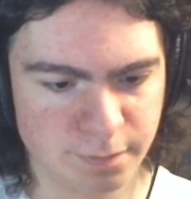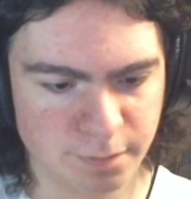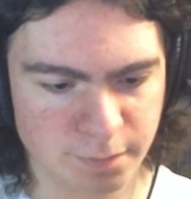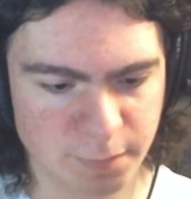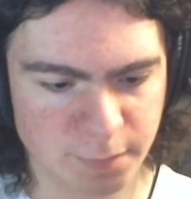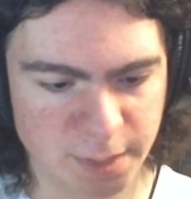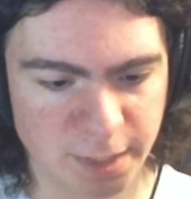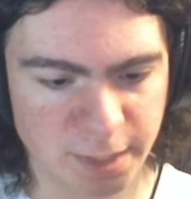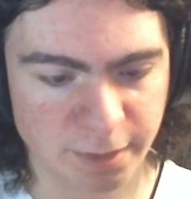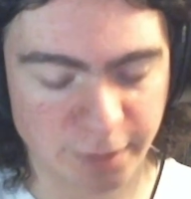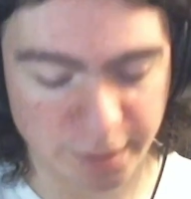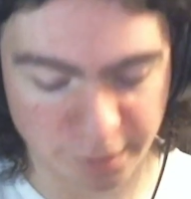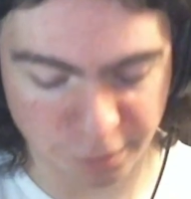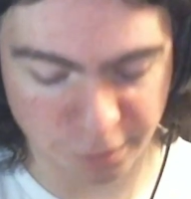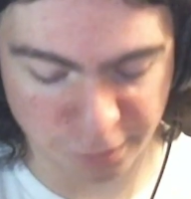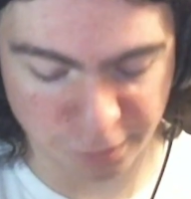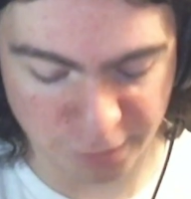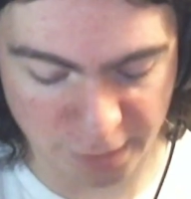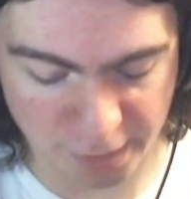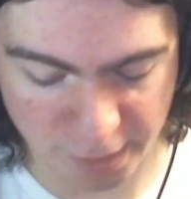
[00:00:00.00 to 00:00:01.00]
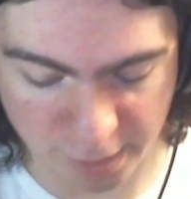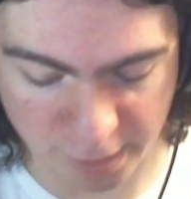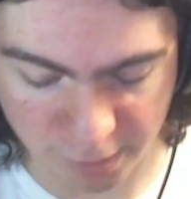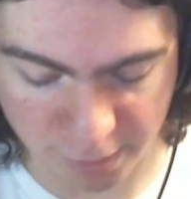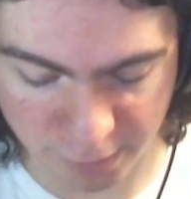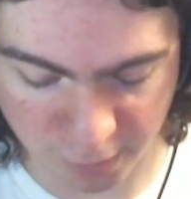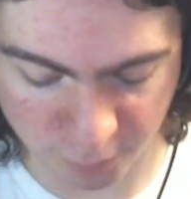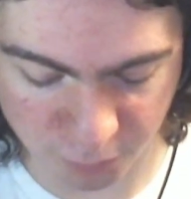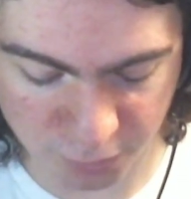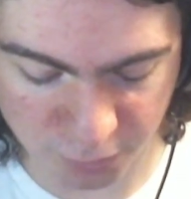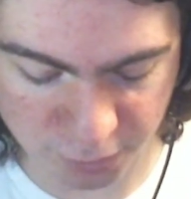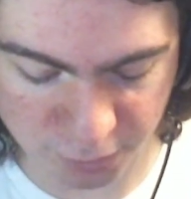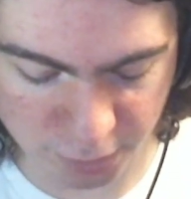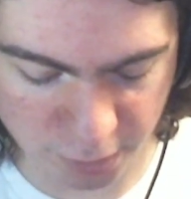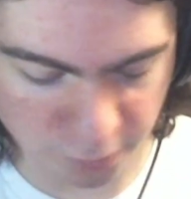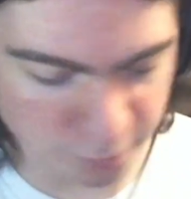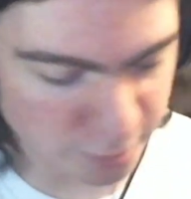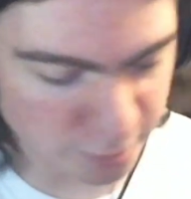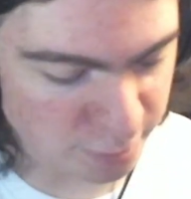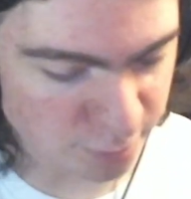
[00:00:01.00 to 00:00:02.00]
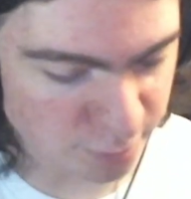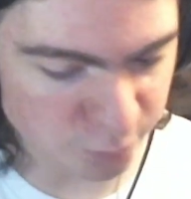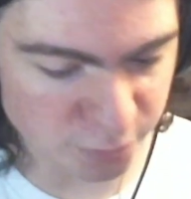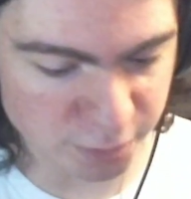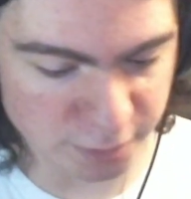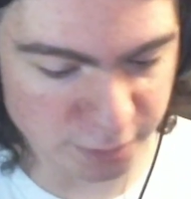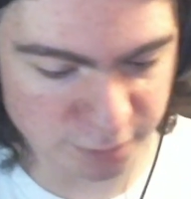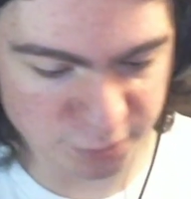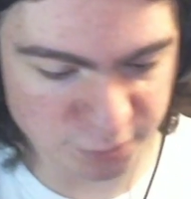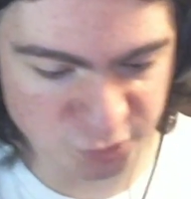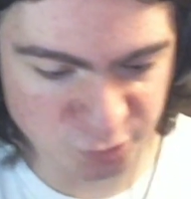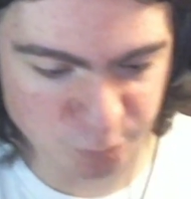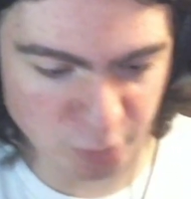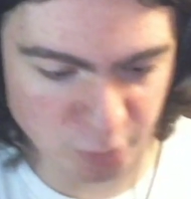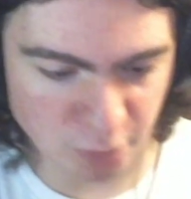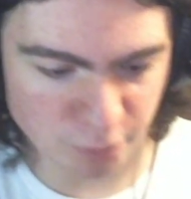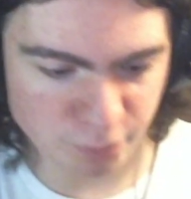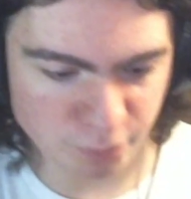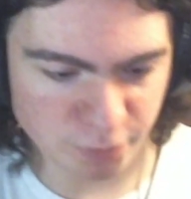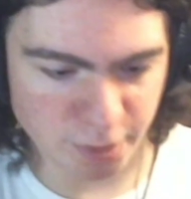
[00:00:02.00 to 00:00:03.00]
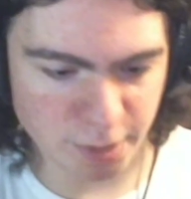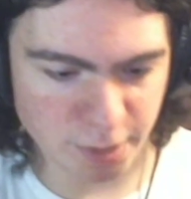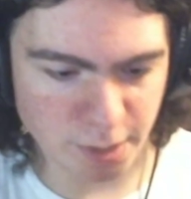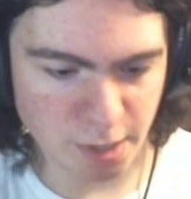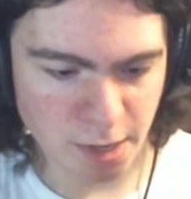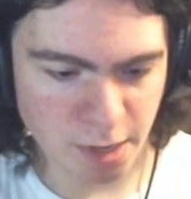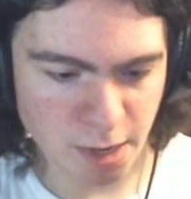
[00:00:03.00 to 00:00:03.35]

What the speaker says: I like that. There we go. And then we get the small ring